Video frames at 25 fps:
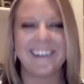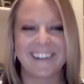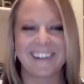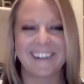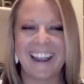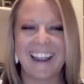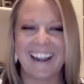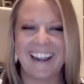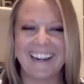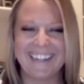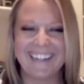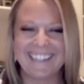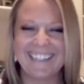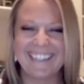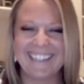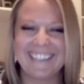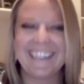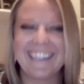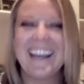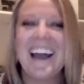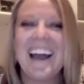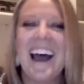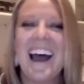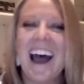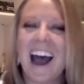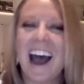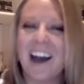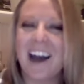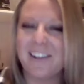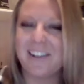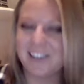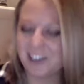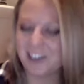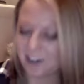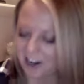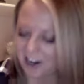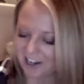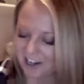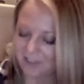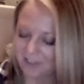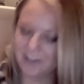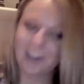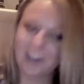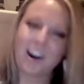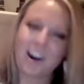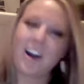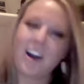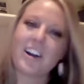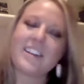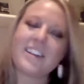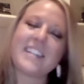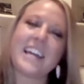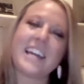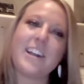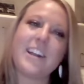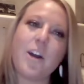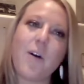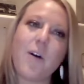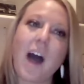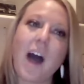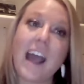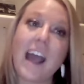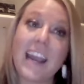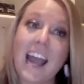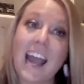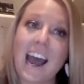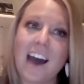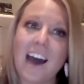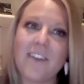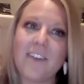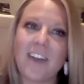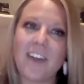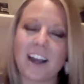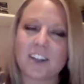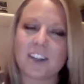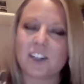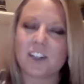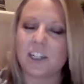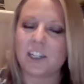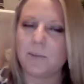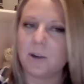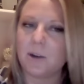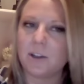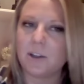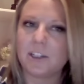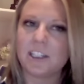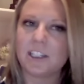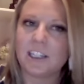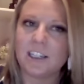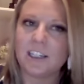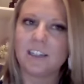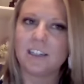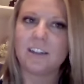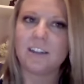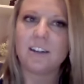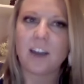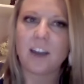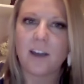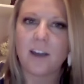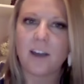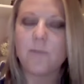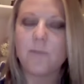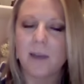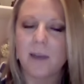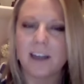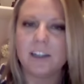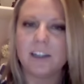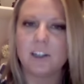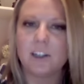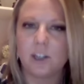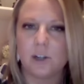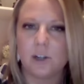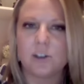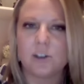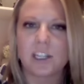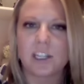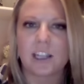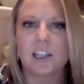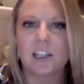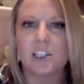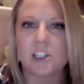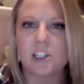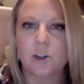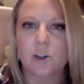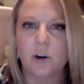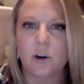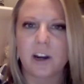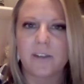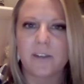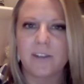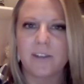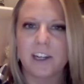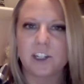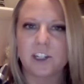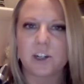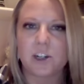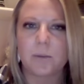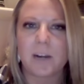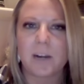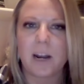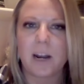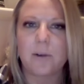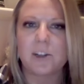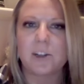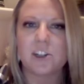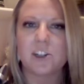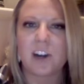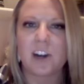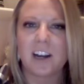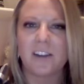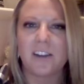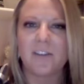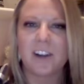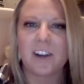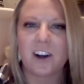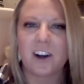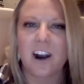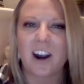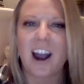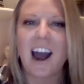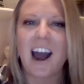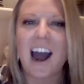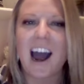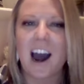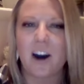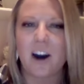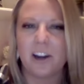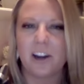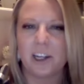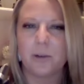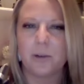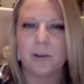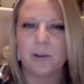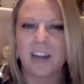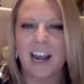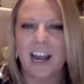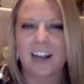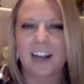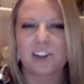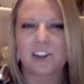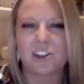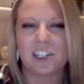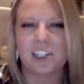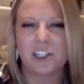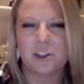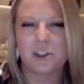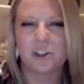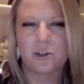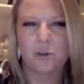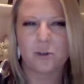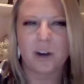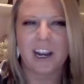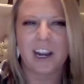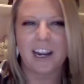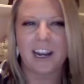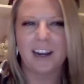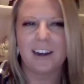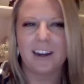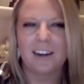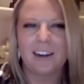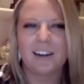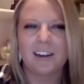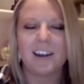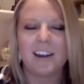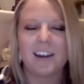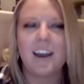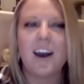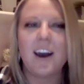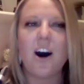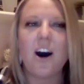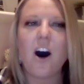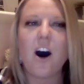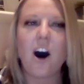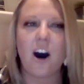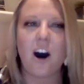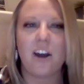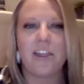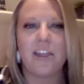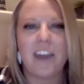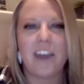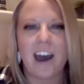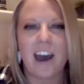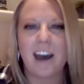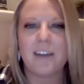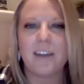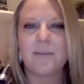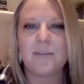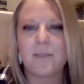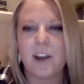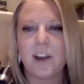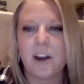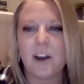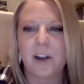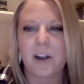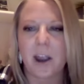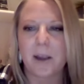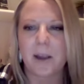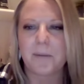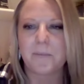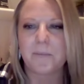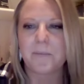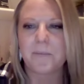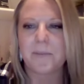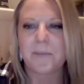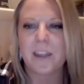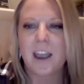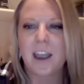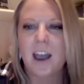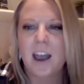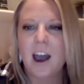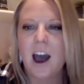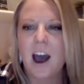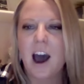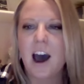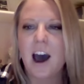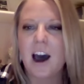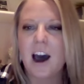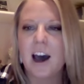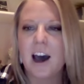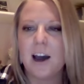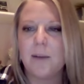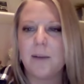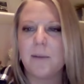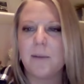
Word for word: Okay. I was trying to figure out because I know I have actually posted, I've been using the story feature, but I was trying to figure out how you would actually trade on that. Okay. Yeah.